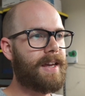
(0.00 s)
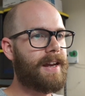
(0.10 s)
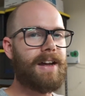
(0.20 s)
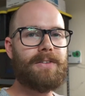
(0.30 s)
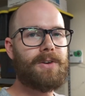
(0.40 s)

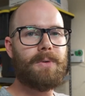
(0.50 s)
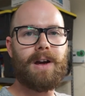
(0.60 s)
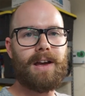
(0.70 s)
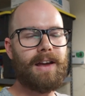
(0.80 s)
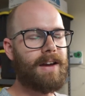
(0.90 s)
and I don't know
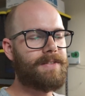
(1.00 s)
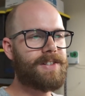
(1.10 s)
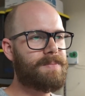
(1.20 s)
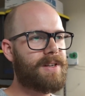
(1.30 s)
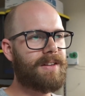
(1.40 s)
why, I've
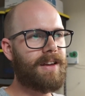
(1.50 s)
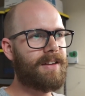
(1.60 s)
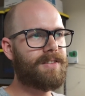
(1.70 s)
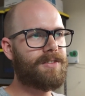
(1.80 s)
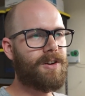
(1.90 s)
just been
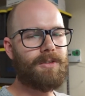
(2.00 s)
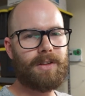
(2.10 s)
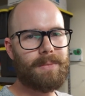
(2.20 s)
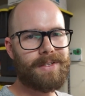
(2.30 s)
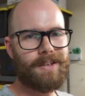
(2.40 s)
like
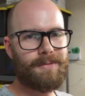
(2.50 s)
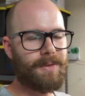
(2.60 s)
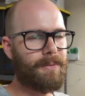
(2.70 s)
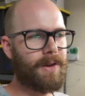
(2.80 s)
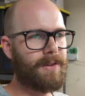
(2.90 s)
totally obsessed with
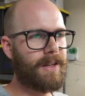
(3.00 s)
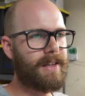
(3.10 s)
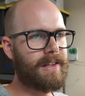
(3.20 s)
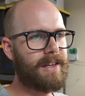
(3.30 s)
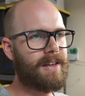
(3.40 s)
the weather
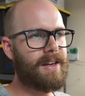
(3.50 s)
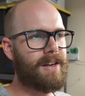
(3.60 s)
lately.